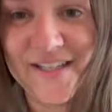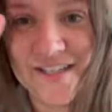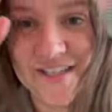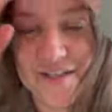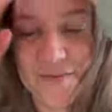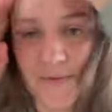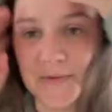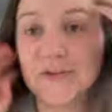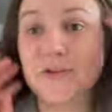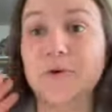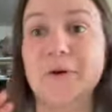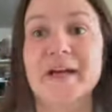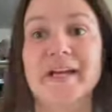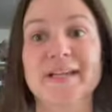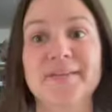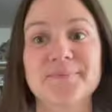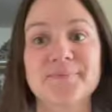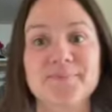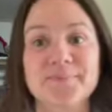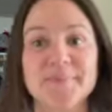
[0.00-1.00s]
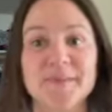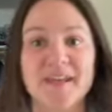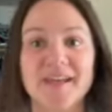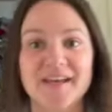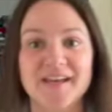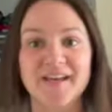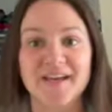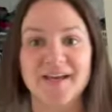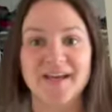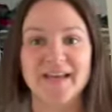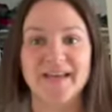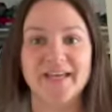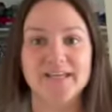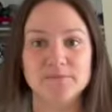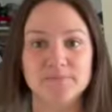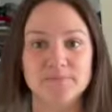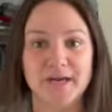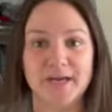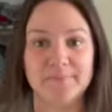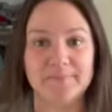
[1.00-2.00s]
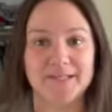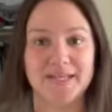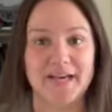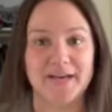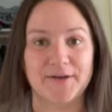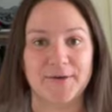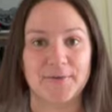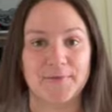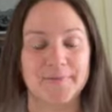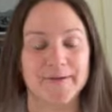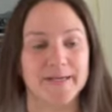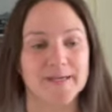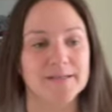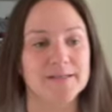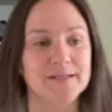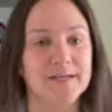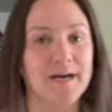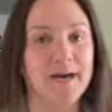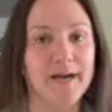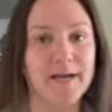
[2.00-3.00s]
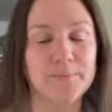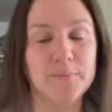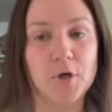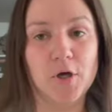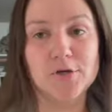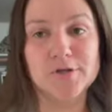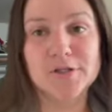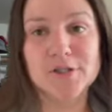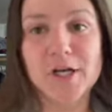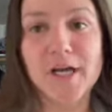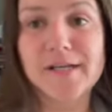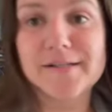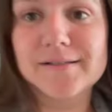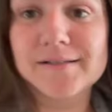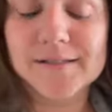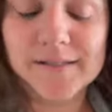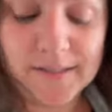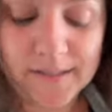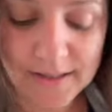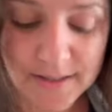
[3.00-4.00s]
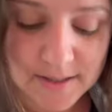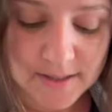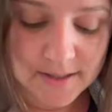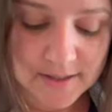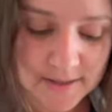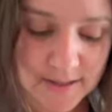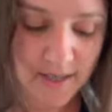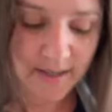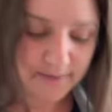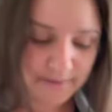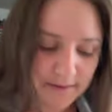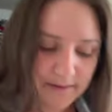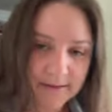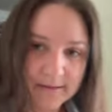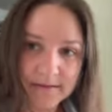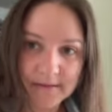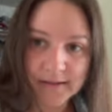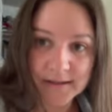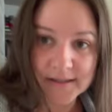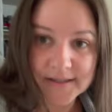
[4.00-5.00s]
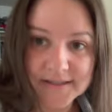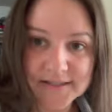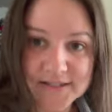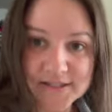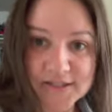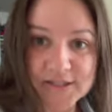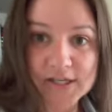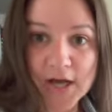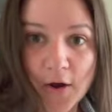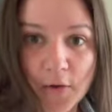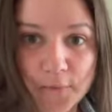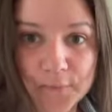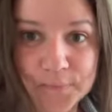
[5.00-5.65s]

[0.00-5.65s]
real quick. It might be echoey. I apologize. So,